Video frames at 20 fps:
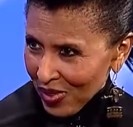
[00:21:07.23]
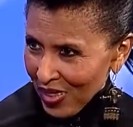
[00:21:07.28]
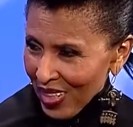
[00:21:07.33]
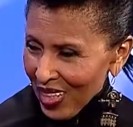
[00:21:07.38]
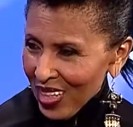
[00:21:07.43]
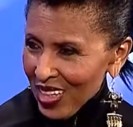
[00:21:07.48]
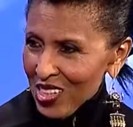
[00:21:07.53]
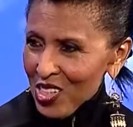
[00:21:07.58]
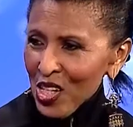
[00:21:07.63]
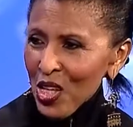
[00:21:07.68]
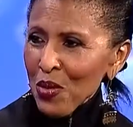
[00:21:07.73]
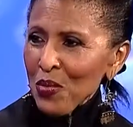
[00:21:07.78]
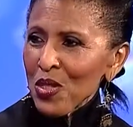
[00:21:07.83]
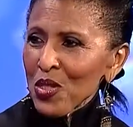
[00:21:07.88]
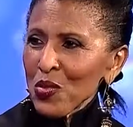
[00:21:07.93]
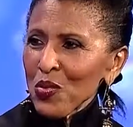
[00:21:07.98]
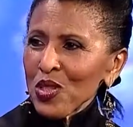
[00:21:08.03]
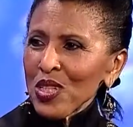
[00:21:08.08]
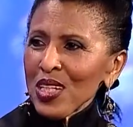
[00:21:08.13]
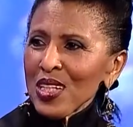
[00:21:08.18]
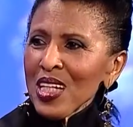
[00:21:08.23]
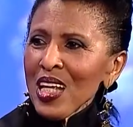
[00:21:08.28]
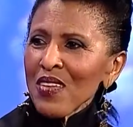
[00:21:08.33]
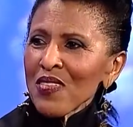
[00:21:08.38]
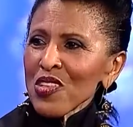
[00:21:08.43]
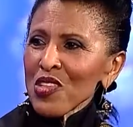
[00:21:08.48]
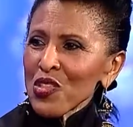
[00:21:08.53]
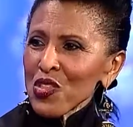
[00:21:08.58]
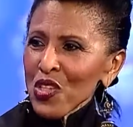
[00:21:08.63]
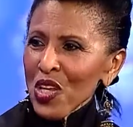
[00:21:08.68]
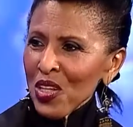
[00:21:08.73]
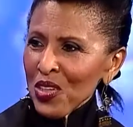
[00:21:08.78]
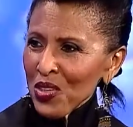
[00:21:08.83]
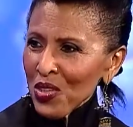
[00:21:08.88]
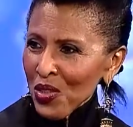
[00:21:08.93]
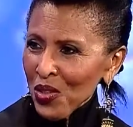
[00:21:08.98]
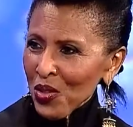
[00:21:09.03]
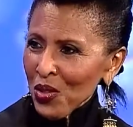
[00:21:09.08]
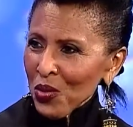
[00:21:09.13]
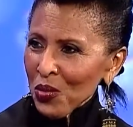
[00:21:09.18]
In the same way as we didn't have the
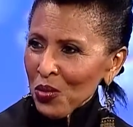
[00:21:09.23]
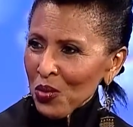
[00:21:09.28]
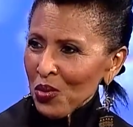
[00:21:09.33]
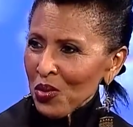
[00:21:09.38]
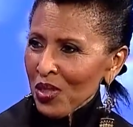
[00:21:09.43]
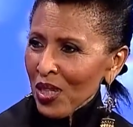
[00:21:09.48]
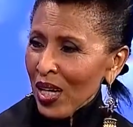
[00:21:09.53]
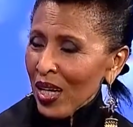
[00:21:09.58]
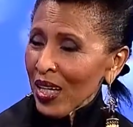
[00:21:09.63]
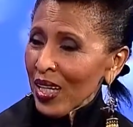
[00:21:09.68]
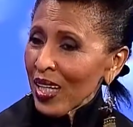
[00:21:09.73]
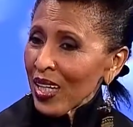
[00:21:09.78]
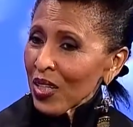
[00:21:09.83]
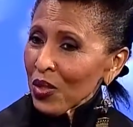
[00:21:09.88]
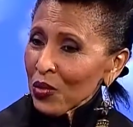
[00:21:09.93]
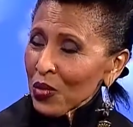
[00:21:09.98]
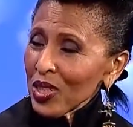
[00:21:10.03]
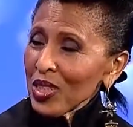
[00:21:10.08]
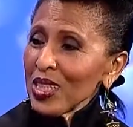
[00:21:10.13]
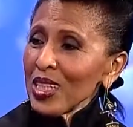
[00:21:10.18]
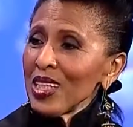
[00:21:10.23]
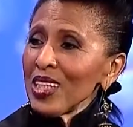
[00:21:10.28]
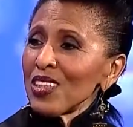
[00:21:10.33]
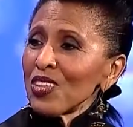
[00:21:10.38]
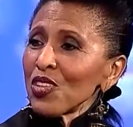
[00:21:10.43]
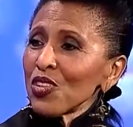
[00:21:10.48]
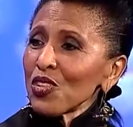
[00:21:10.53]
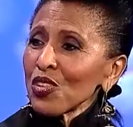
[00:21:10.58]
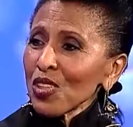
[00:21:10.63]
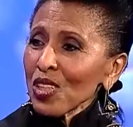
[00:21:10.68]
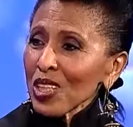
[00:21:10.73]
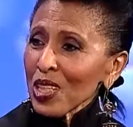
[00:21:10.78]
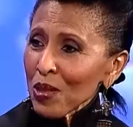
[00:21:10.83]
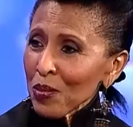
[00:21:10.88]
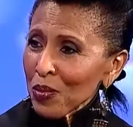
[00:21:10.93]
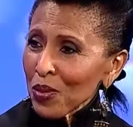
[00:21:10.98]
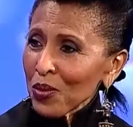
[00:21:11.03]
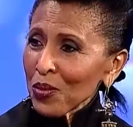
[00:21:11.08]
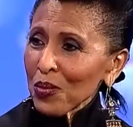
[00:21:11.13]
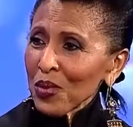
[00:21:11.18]
sun, we would die. We need to
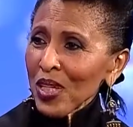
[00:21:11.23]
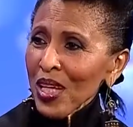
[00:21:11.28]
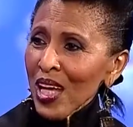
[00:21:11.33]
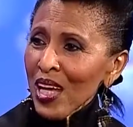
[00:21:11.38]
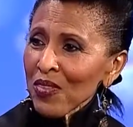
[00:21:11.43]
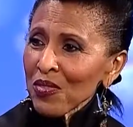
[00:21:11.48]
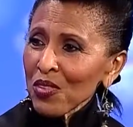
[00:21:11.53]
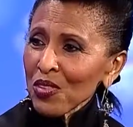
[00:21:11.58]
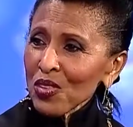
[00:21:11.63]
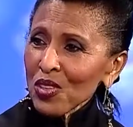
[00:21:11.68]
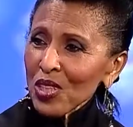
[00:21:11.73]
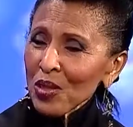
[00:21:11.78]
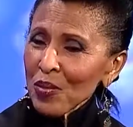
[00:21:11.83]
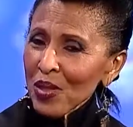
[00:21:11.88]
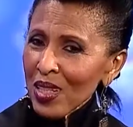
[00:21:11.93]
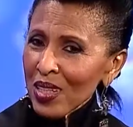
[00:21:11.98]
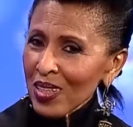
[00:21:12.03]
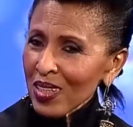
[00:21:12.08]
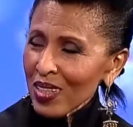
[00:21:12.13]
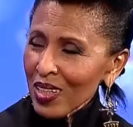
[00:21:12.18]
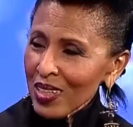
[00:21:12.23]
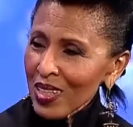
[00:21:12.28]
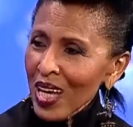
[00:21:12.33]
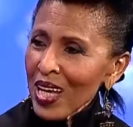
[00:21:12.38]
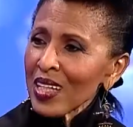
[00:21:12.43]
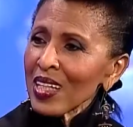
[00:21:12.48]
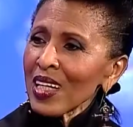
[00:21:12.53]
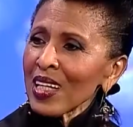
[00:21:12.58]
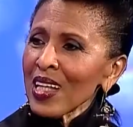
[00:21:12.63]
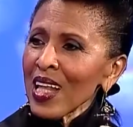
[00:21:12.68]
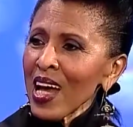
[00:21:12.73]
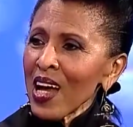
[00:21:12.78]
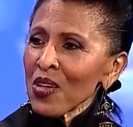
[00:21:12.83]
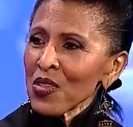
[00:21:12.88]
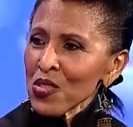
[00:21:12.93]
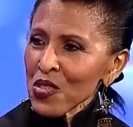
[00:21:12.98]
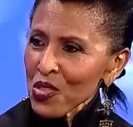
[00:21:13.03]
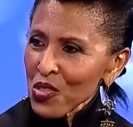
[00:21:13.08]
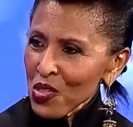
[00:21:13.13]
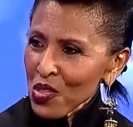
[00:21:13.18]
sleep. We have to sleep, and the night
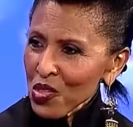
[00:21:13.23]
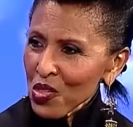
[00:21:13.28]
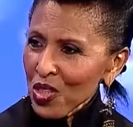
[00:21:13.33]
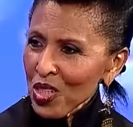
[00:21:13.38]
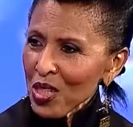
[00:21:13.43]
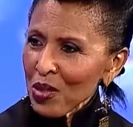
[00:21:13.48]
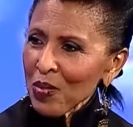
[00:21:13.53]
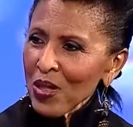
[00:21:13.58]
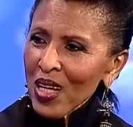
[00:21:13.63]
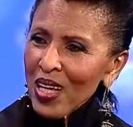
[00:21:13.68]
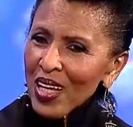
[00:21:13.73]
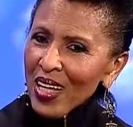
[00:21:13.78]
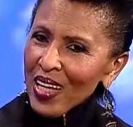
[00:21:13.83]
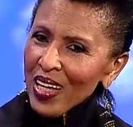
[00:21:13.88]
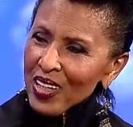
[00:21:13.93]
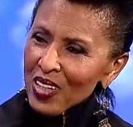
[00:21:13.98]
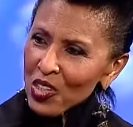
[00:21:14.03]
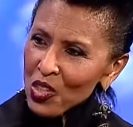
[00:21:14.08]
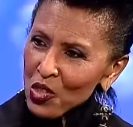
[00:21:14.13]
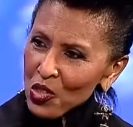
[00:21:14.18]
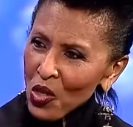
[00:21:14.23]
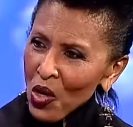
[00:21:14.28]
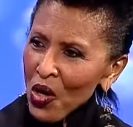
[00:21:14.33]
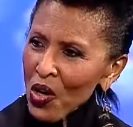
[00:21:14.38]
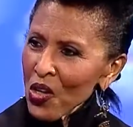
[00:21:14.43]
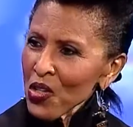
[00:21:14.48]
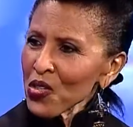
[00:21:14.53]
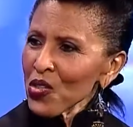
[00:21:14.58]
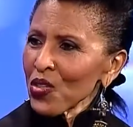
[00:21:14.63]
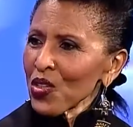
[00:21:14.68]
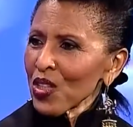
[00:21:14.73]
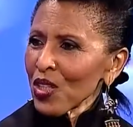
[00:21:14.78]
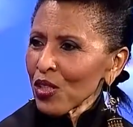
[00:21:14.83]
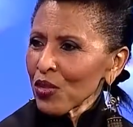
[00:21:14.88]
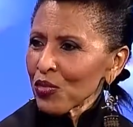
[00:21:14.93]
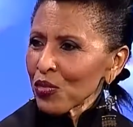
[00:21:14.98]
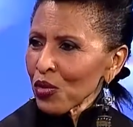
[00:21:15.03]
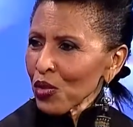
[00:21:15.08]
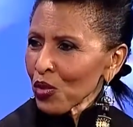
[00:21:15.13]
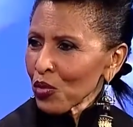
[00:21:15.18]
allows us to sleep. And the stars are there
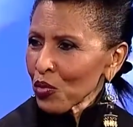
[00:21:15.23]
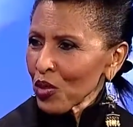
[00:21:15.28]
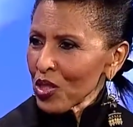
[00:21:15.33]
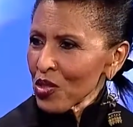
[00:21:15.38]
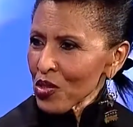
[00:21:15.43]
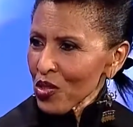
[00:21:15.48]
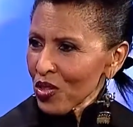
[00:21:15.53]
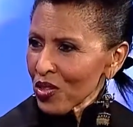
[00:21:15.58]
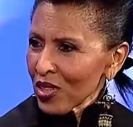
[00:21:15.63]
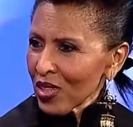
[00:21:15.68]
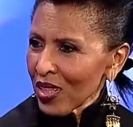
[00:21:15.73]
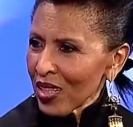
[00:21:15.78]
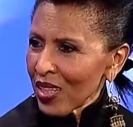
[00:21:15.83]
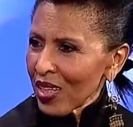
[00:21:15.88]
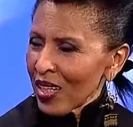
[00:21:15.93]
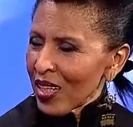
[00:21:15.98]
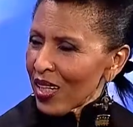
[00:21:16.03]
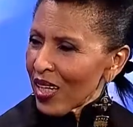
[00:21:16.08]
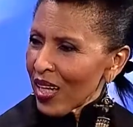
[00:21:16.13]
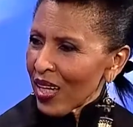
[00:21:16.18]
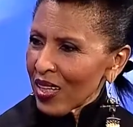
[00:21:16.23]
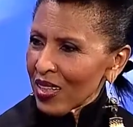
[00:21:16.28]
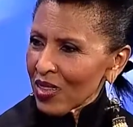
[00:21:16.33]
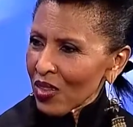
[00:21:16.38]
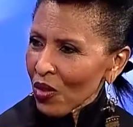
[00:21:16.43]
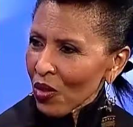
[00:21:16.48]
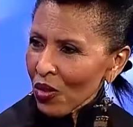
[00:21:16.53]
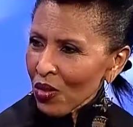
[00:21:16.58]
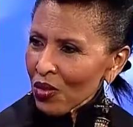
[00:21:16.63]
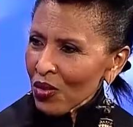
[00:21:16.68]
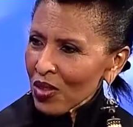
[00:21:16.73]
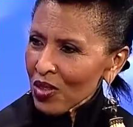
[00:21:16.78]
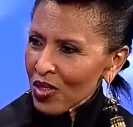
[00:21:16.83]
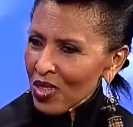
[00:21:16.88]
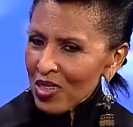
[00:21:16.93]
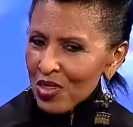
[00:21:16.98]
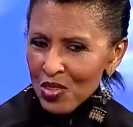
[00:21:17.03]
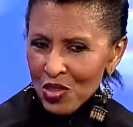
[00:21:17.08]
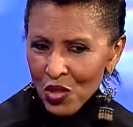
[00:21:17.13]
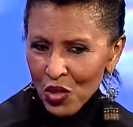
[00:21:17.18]
for a reason. And all the
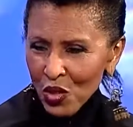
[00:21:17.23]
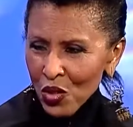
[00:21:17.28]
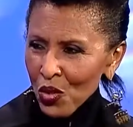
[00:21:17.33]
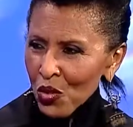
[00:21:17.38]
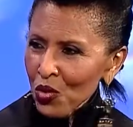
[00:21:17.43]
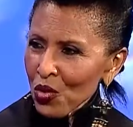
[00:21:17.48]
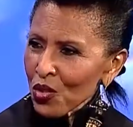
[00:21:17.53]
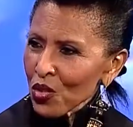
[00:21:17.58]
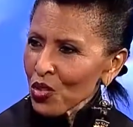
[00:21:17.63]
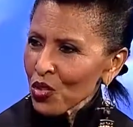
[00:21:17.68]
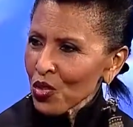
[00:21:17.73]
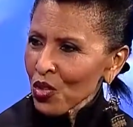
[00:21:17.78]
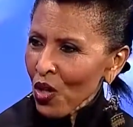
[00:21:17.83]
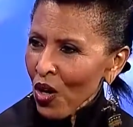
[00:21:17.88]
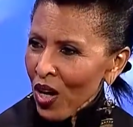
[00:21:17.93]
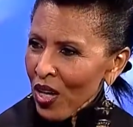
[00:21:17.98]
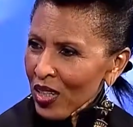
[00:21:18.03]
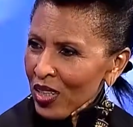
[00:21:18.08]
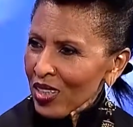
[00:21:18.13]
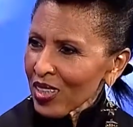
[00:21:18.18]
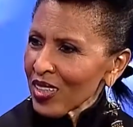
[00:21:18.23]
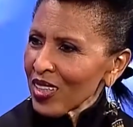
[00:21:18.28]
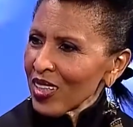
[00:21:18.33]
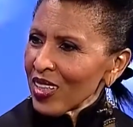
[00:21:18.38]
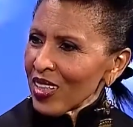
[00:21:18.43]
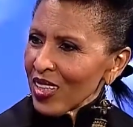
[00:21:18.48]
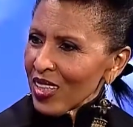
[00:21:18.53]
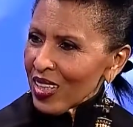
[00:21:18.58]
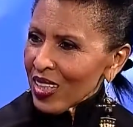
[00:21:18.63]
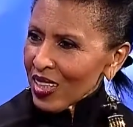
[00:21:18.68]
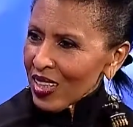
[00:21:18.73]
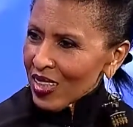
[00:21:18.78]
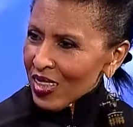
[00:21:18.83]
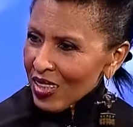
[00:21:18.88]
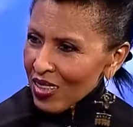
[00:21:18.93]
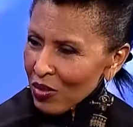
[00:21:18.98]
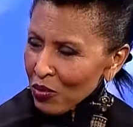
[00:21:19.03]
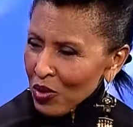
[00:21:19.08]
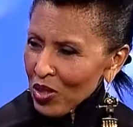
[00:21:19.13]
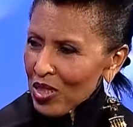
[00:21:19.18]
things, the earth is dark.
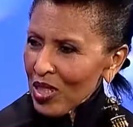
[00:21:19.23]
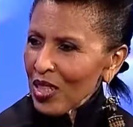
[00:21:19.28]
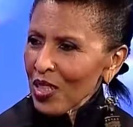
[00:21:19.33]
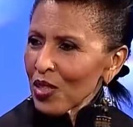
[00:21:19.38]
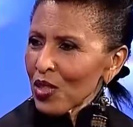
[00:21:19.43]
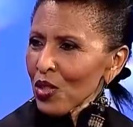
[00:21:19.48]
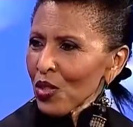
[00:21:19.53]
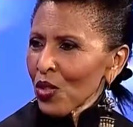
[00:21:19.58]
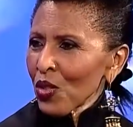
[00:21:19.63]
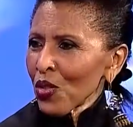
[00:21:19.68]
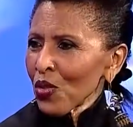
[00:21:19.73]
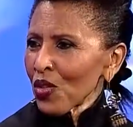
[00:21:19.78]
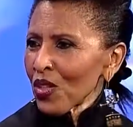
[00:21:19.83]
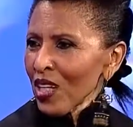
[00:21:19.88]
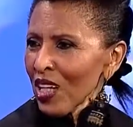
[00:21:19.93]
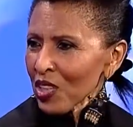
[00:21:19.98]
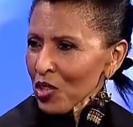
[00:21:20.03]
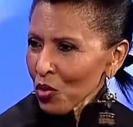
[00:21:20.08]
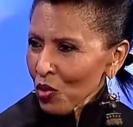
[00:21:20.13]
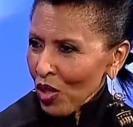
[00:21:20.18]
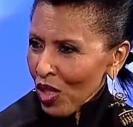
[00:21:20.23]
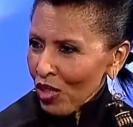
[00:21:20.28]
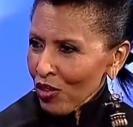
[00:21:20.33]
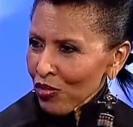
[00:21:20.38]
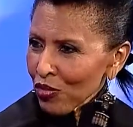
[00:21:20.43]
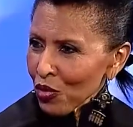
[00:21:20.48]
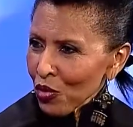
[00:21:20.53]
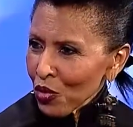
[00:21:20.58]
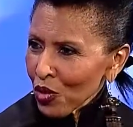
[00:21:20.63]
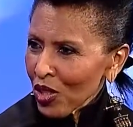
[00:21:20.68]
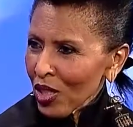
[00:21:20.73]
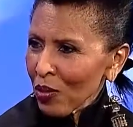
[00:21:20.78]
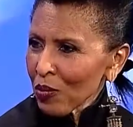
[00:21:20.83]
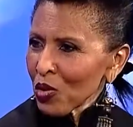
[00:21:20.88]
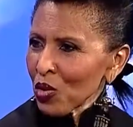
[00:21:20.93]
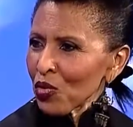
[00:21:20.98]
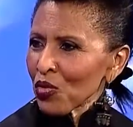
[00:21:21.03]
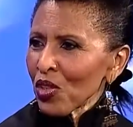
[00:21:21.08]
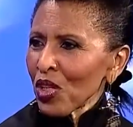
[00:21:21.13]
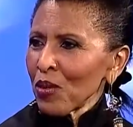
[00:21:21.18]
We need the earth. That's where our food
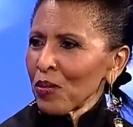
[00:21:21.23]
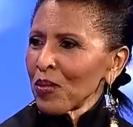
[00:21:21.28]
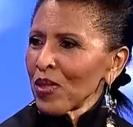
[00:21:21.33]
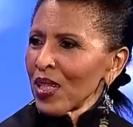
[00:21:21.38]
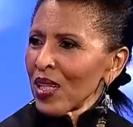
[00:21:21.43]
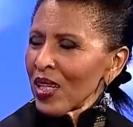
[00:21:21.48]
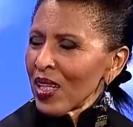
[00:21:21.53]
comes from.